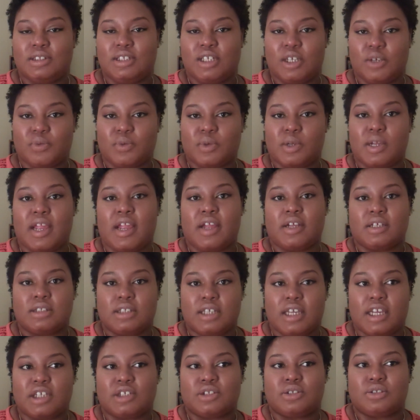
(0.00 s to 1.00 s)
different hair
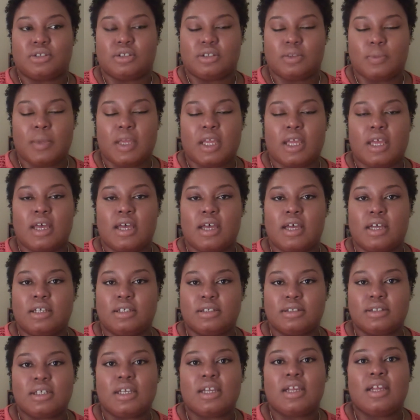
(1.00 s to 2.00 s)
textures,
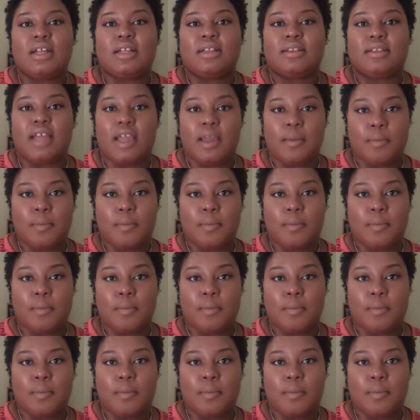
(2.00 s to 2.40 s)
because they